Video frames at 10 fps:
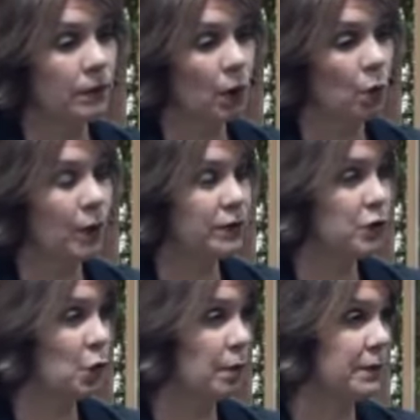
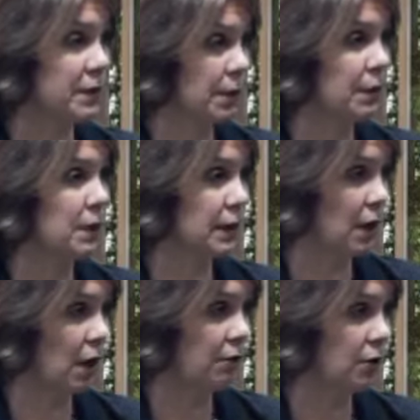Windstorm is typically
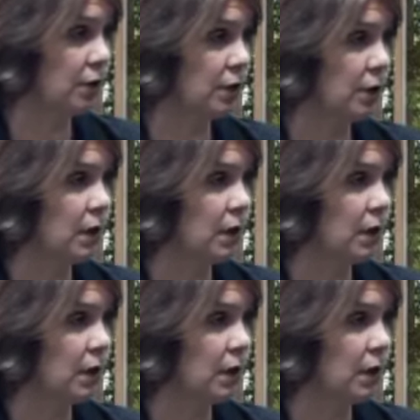covered.